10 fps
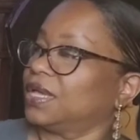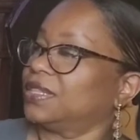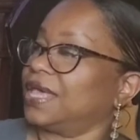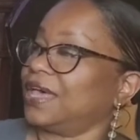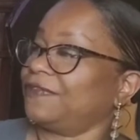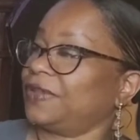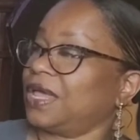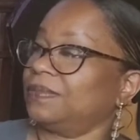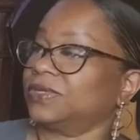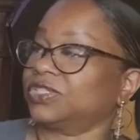The
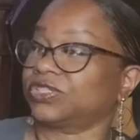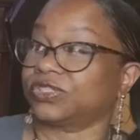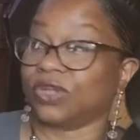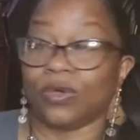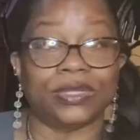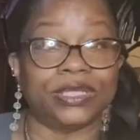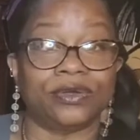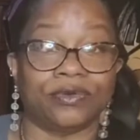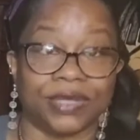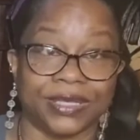Heffalump slowly
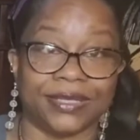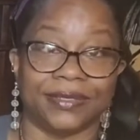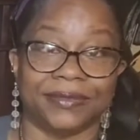agreed.